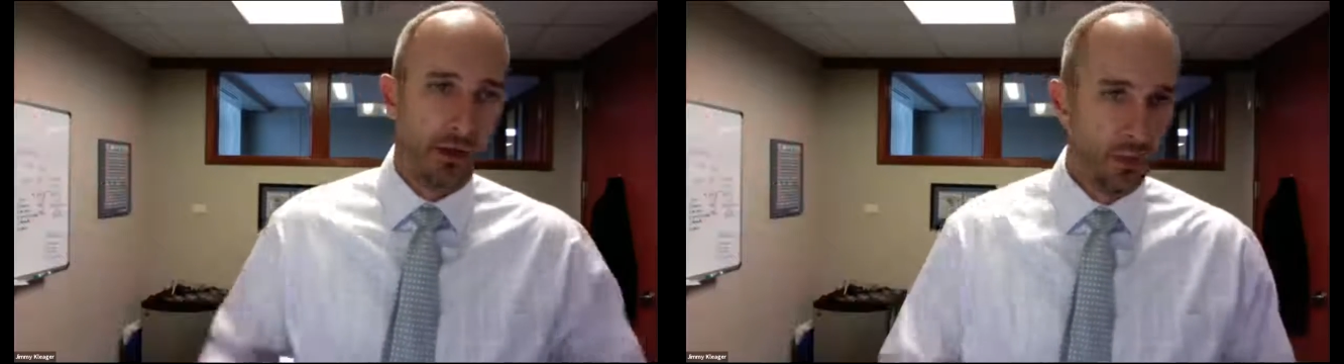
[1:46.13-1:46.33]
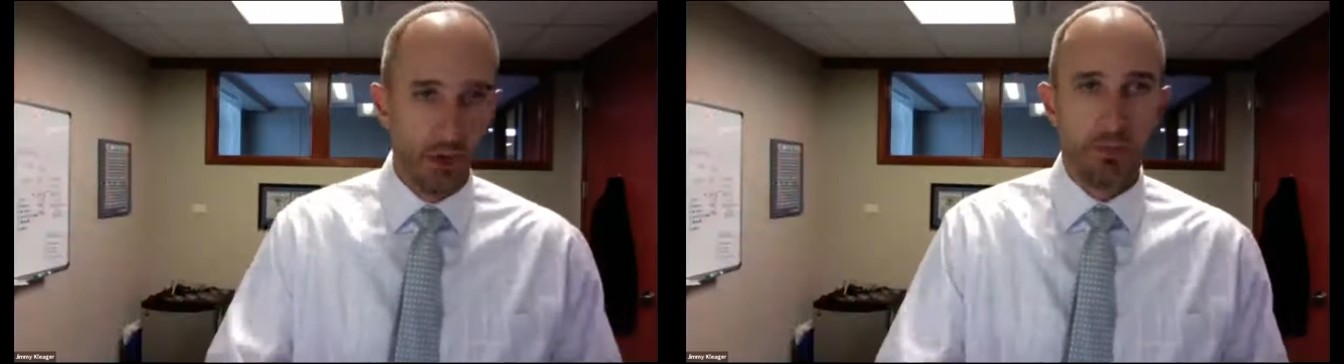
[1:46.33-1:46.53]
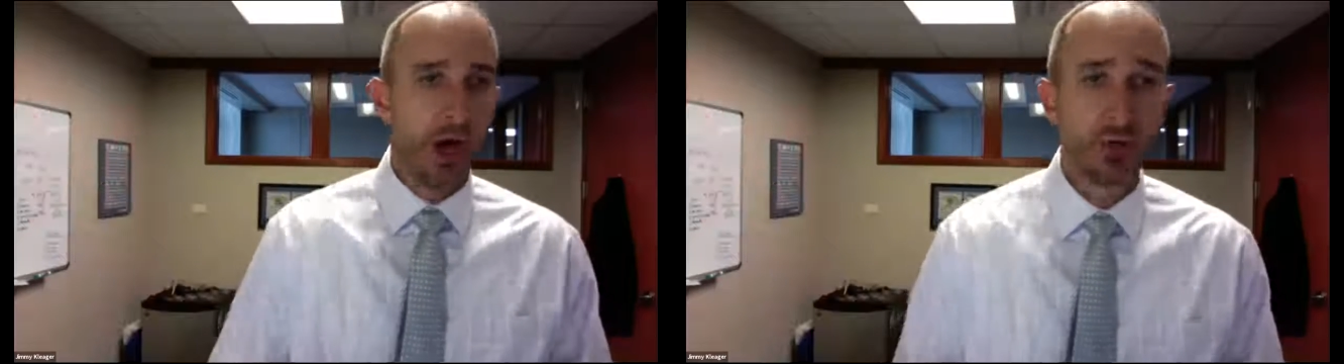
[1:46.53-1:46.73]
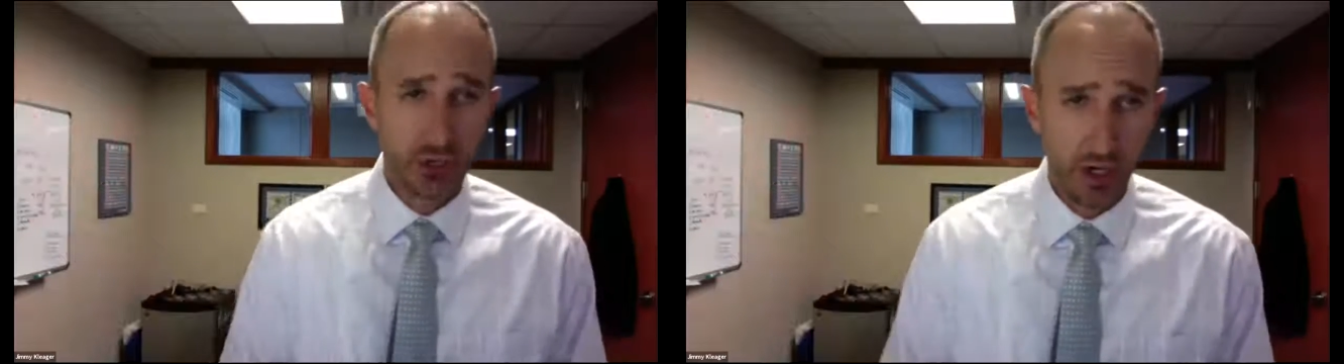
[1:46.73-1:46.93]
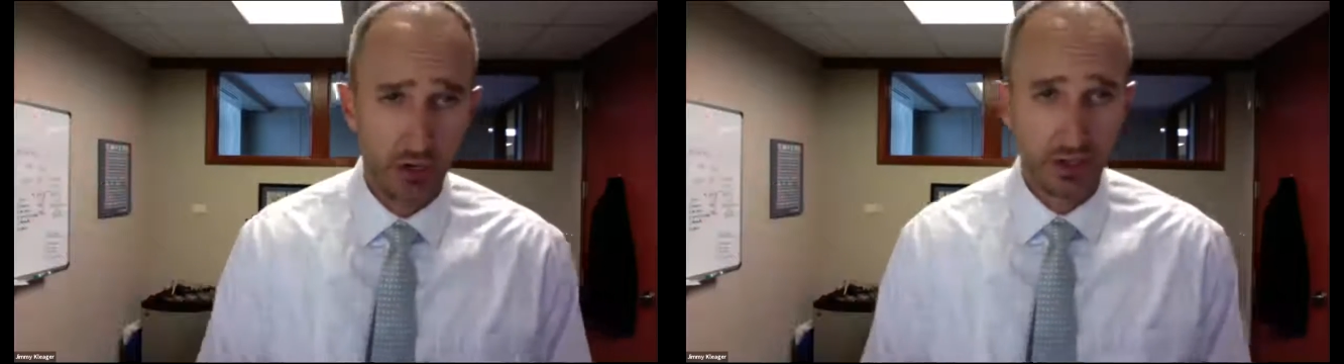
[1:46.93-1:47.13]
One
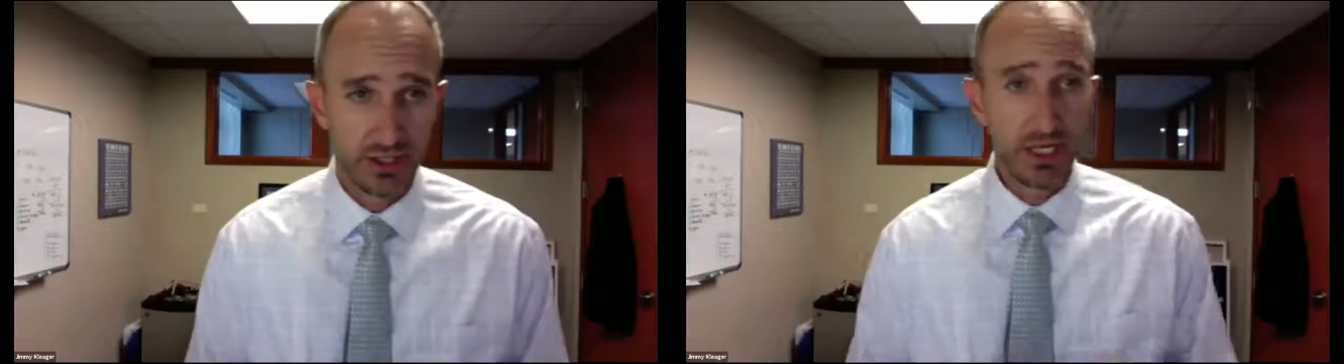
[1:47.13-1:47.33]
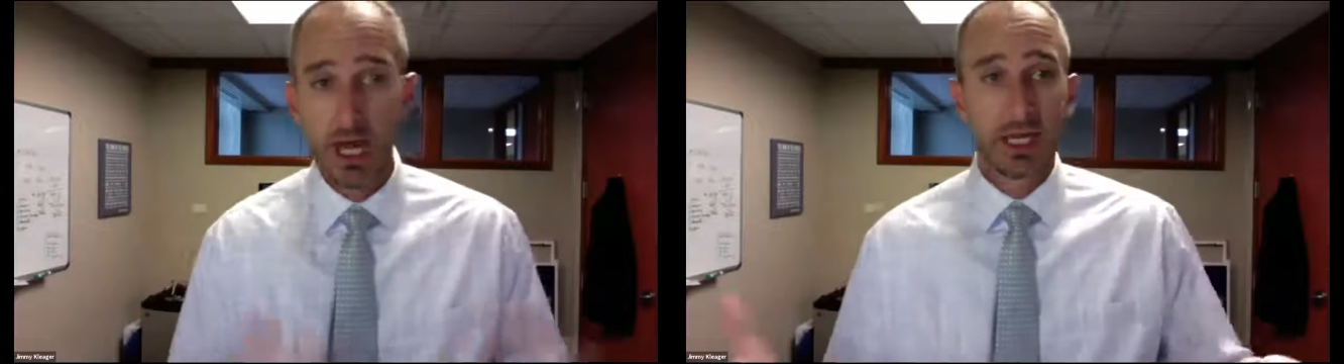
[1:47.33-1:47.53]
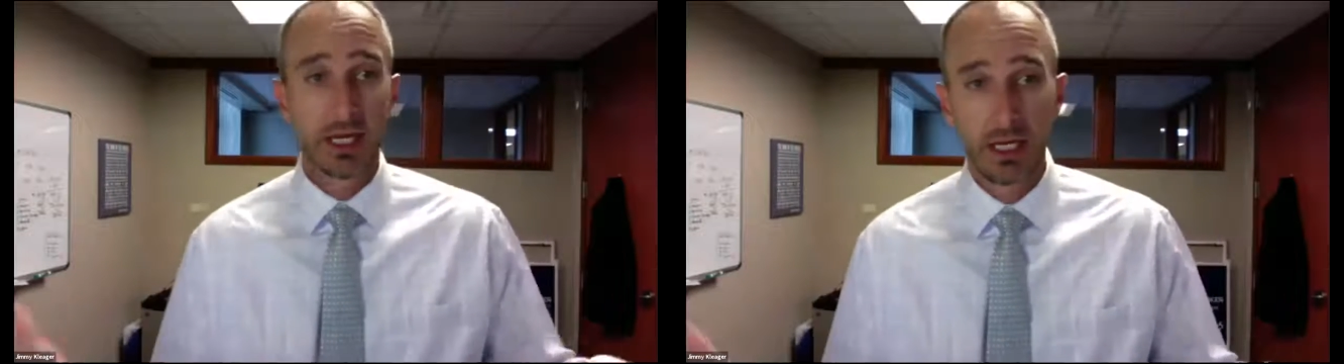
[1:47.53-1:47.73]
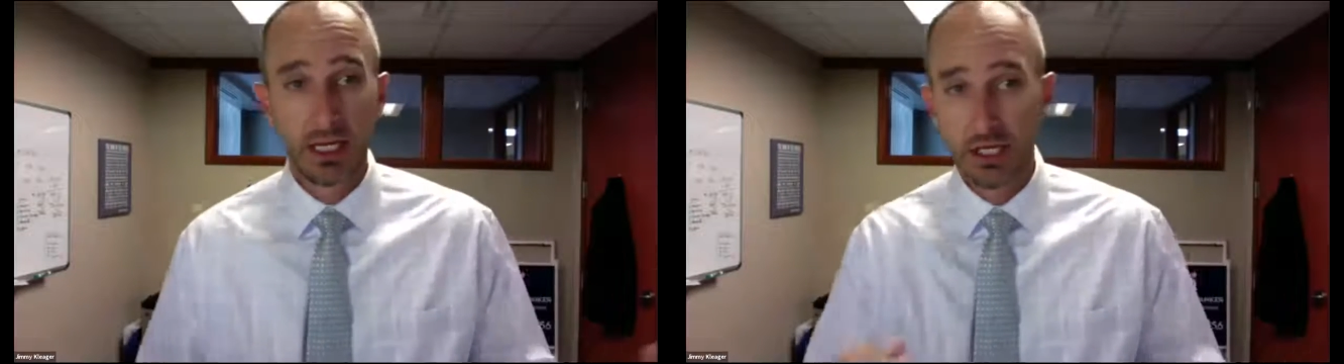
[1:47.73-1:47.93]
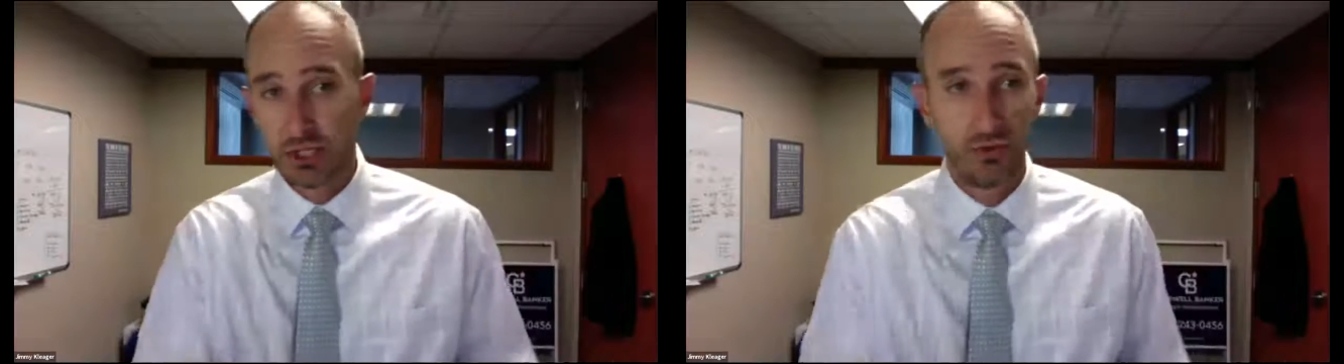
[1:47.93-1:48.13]
postcard is not going to
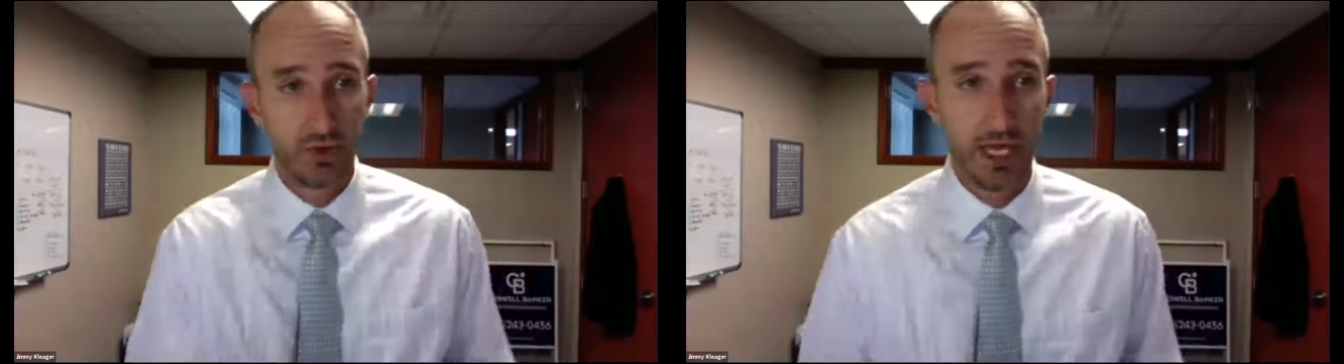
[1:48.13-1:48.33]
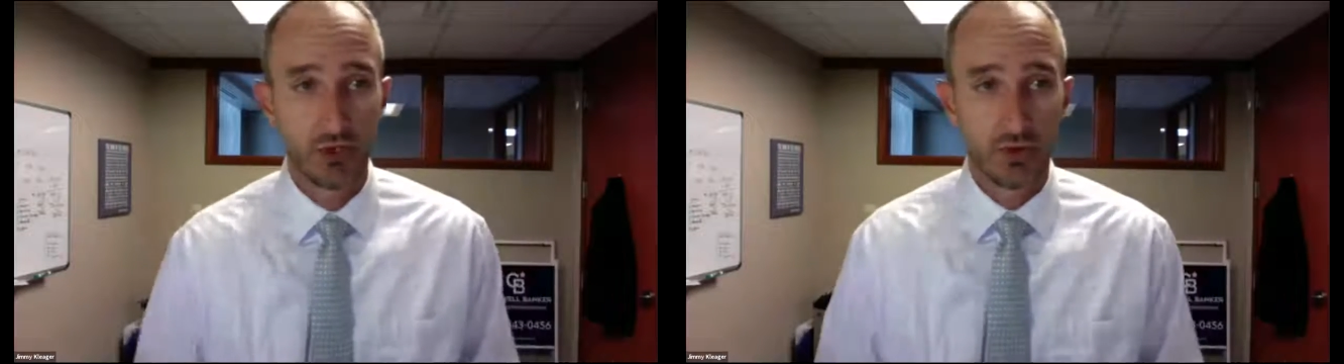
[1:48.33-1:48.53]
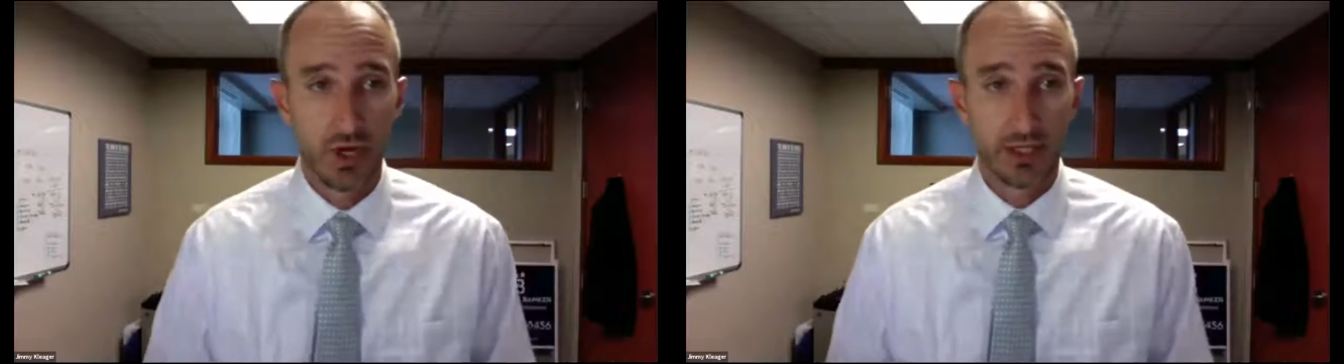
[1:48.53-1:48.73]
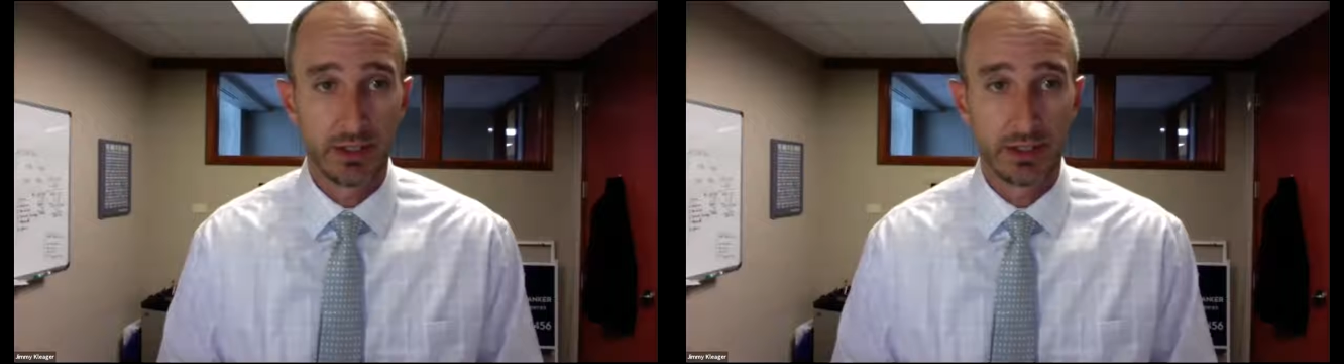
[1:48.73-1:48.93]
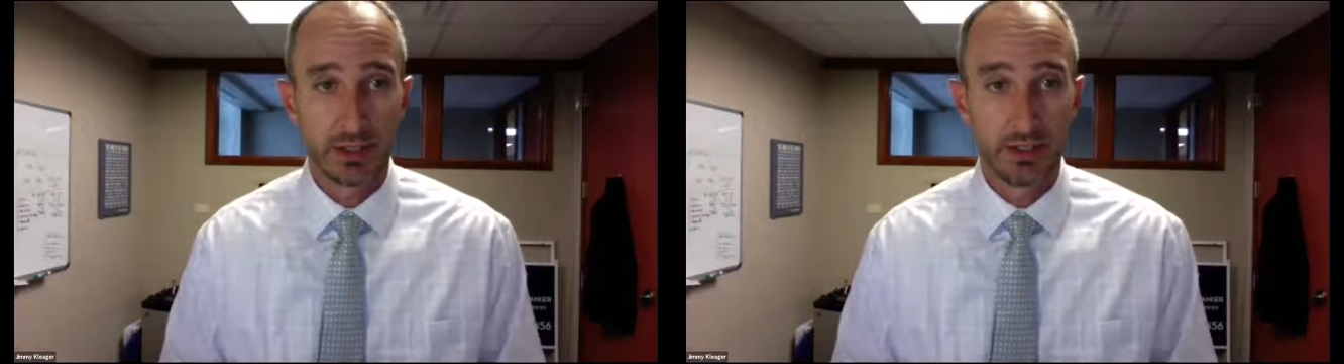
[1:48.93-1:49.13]
get you that
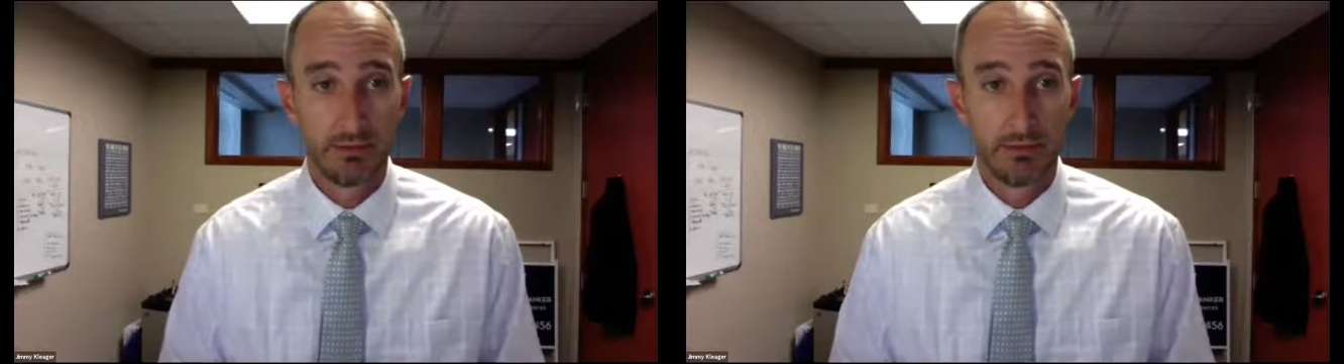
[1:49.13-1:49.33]
trust.